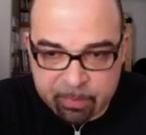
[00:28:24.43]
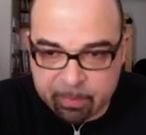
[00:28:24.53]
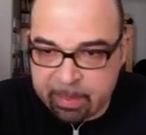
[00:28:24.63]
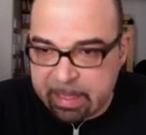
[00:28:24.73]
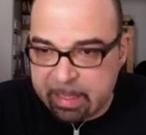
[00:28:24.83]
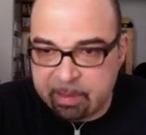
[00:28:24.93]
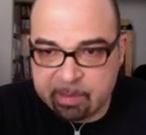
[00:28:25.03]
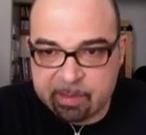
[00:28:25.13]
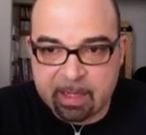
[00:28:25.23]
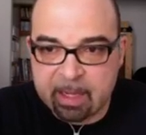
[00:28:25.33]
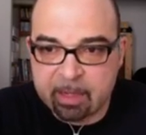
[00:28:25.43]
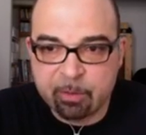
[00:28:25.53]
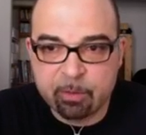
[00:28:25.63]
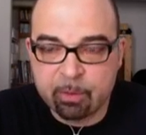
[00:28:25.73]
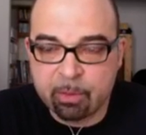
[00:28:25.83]
we decided
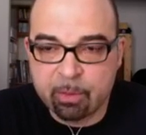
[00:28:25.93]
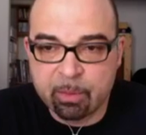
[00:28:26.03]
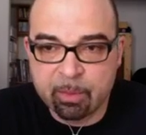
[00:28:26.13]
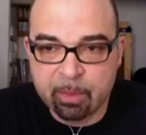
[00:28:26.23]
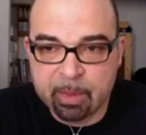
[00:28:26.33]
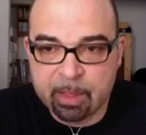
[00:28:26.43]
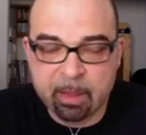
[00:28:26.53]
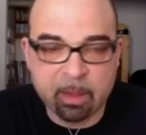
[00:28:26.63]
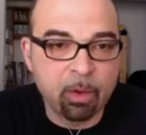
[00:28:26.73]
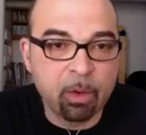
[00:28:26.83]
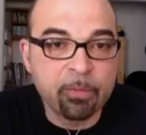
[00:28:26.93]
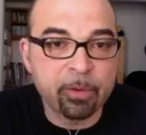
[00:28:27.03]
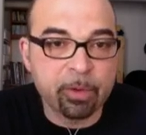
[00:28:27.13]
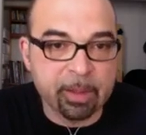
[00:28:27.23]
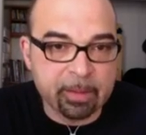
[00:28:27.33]
to kind of go
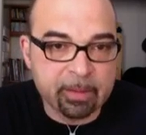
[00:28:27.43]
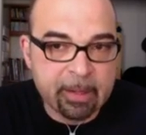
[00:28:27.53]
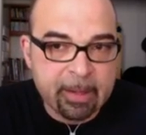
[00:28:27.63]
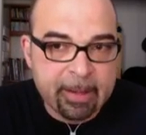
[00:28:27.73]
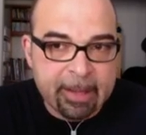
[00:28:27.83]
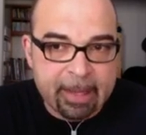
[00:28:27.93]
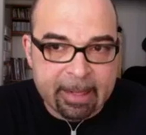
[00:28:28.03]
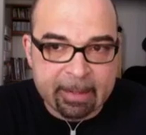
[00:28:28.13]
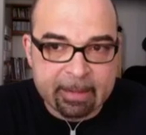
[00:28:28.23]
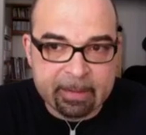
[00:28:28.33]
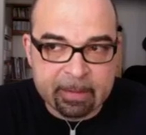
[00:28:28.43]
for it. And